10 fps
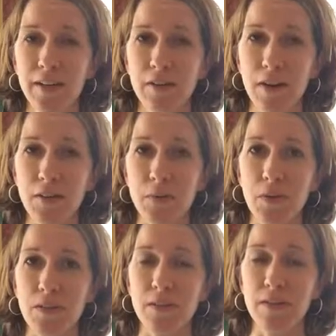
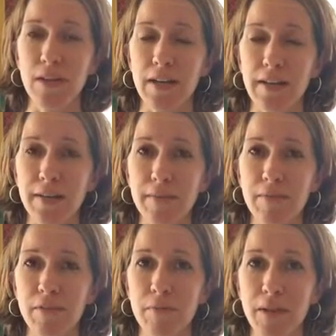graduation um,
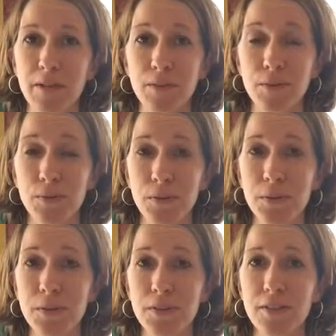from medical
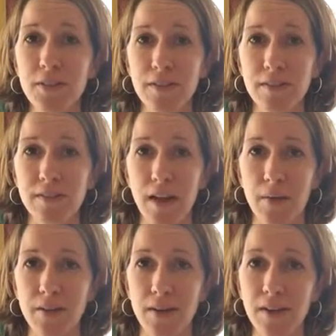school and she's now
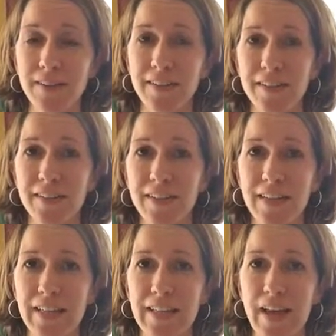a doctor.
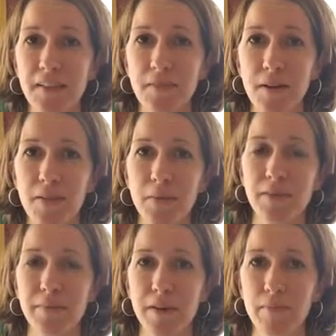And last month
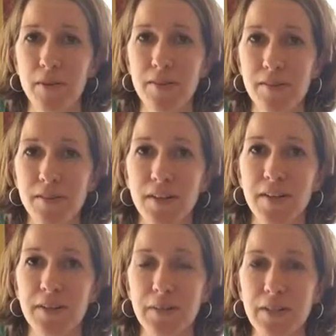went to my brother's
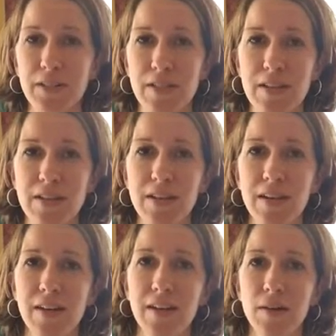graduation
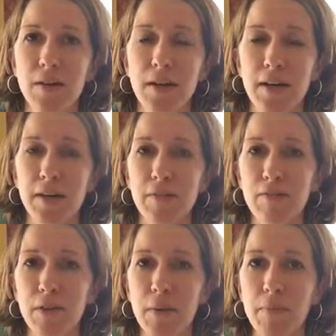uh,
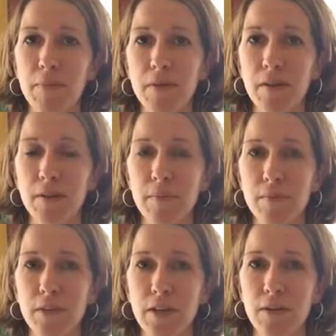from the
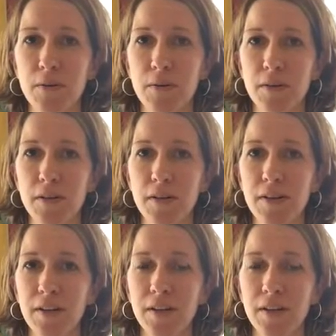Marine Corps